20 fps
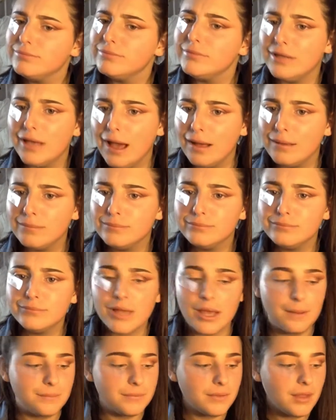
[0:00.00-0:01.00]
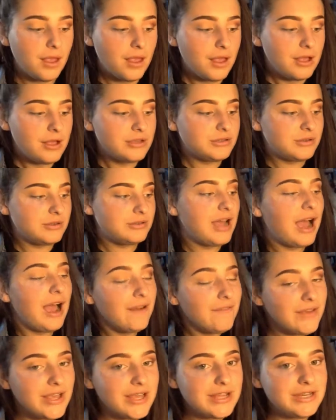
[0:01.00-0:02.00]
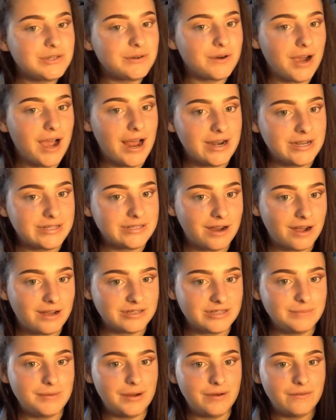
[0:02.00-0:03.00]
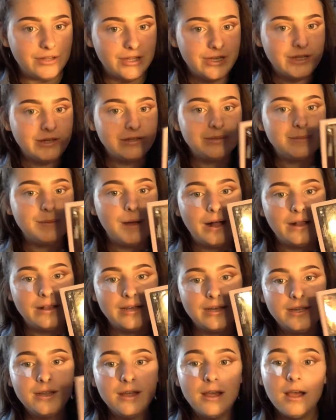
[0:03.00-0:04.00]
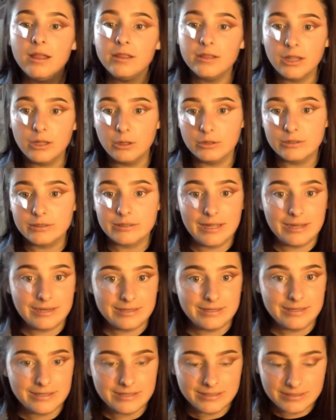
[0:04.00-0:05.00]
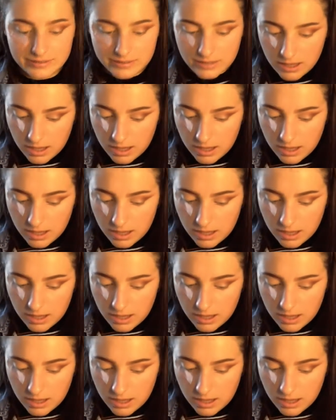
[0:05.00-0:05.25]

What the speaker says: Yeah, okay. So diving into our Anastasia Beverly Hills palette, it looks like this.